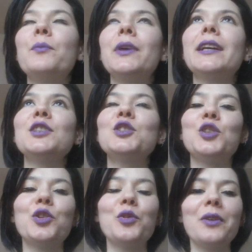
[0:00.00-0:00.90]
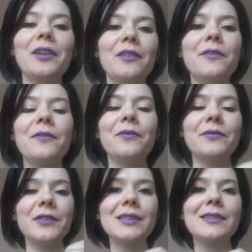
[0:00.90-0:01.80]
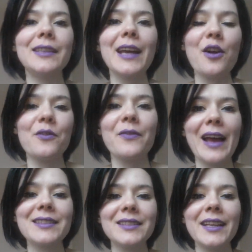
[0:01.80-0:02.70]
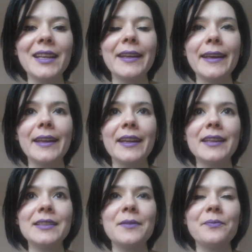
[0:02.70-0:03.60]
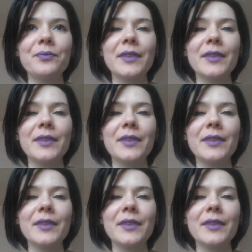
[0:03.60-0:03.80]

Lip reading: Because you will see how fascinating it is